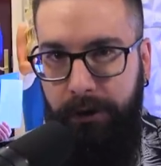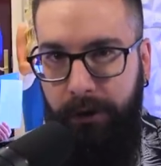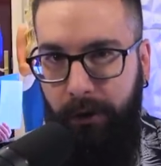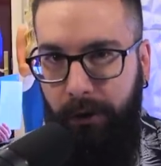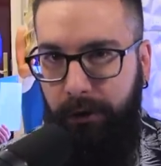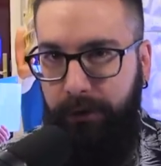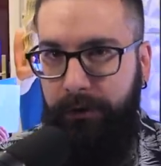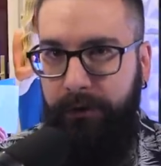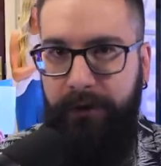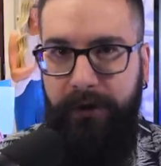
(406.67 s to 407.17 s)

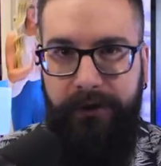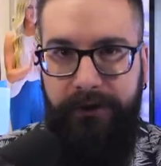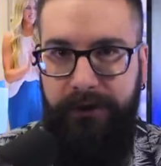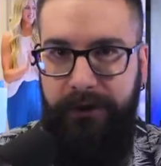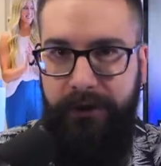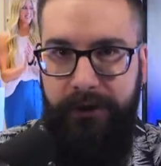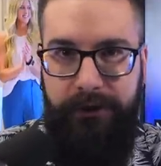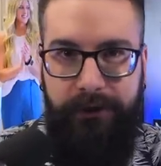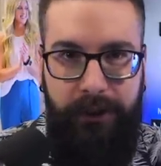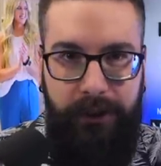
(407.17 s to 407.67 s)
older than
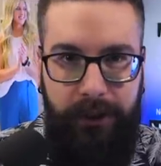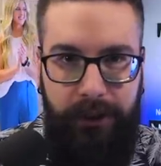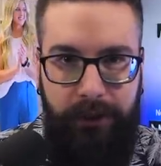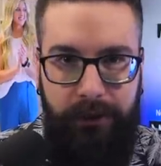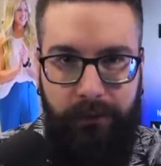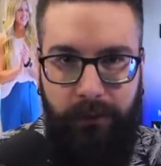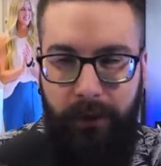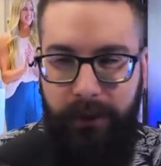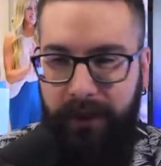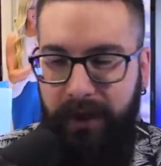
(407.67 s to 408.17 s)

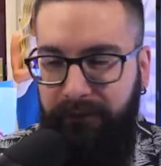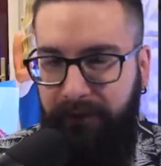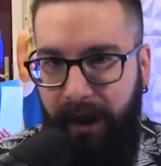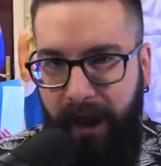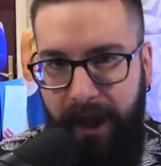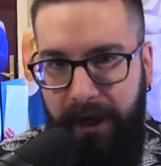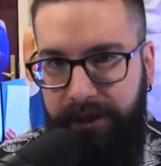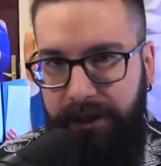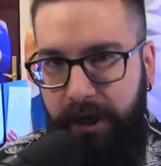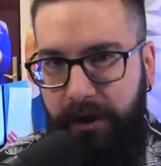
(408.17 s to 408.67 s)
16, when they've
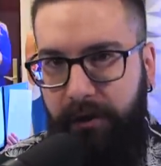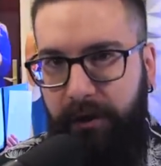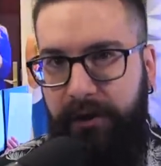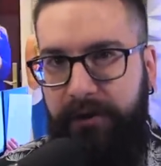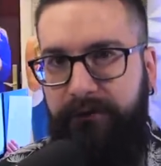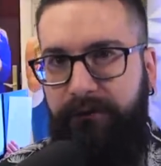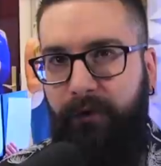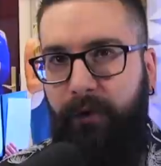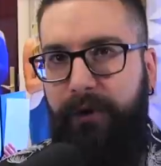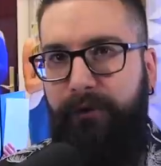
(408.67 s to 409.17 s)
had gender
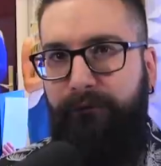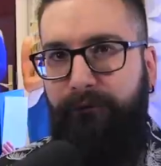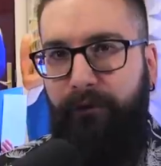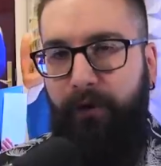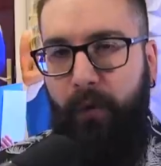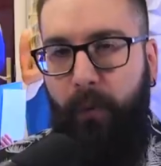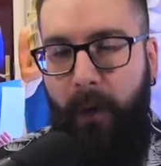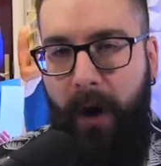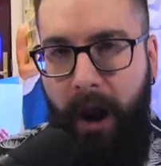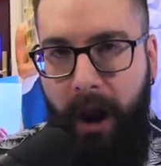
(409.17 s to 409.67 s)
dysphoria for
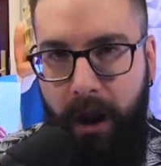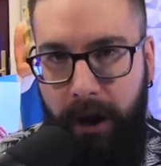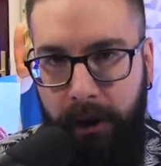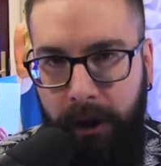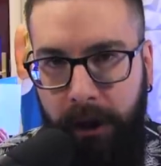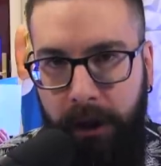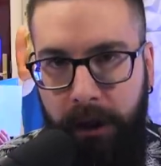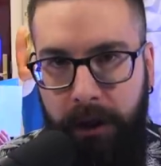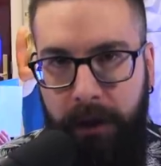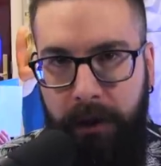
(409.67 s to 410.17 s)
a while,
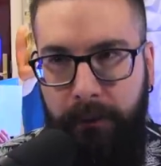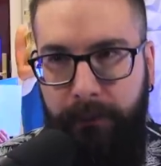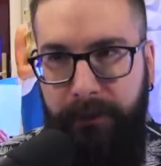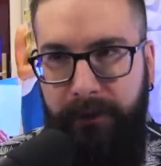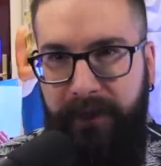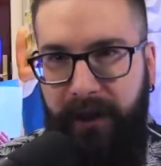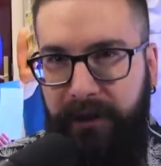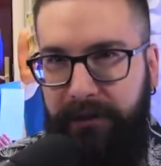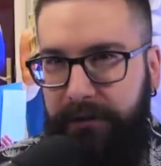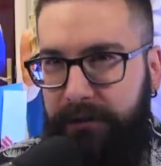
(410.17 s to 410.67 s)

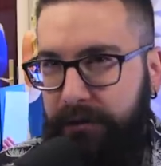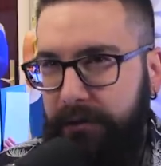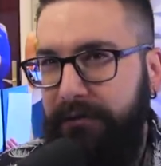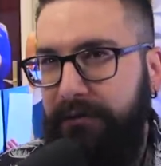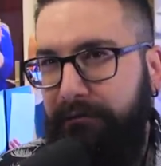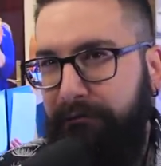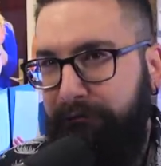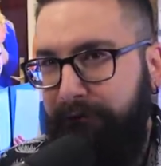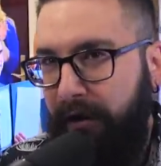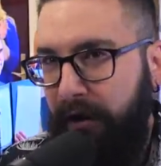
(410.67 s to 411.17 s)
but that's
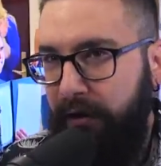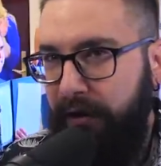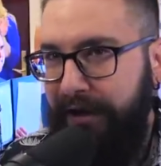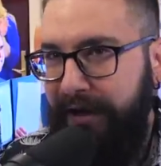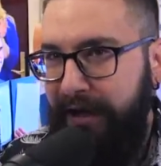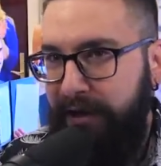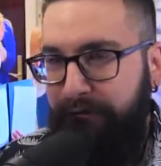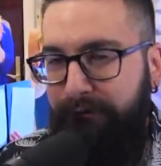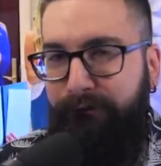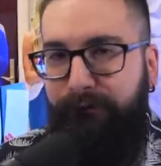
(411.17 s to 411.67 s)

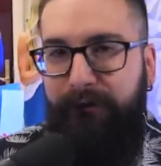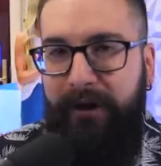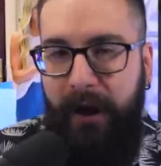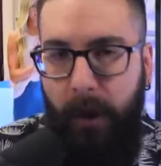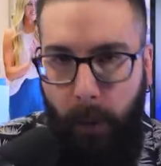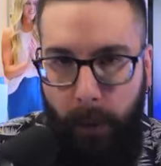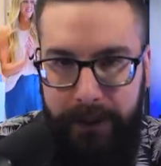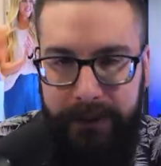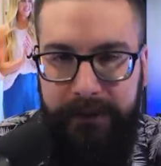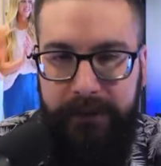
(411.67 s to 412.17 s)
fairly
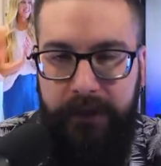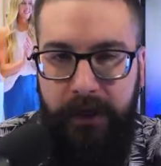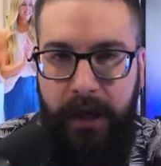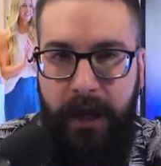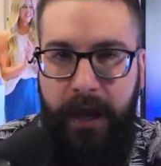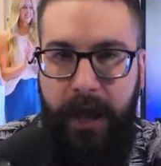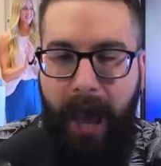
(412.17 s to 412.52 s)
infrequent.